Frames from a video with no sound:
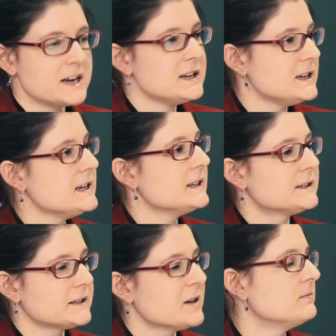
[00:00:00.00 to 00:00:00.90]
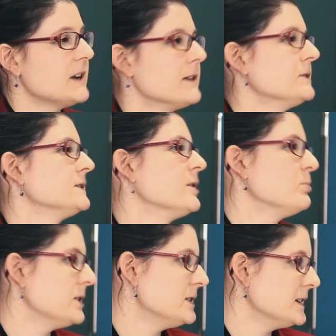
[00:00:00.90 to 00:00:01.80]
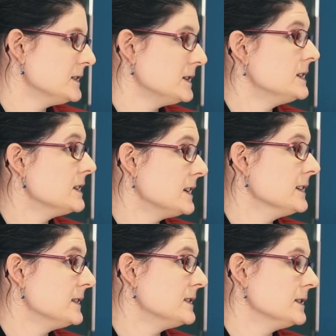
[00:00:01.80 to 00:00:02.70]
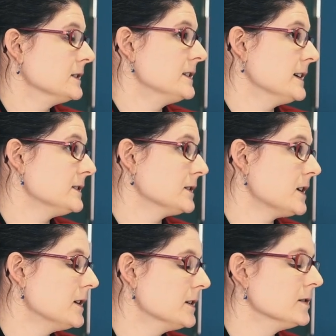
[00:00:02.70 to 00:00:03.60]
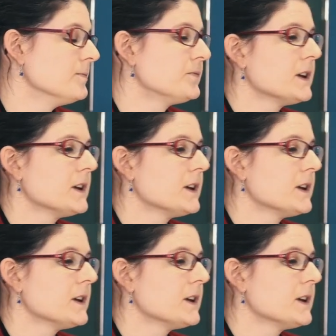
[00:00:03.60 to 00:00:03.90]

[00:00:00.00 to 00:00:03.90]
I need some nanoscale periodicity to get this iridescent color.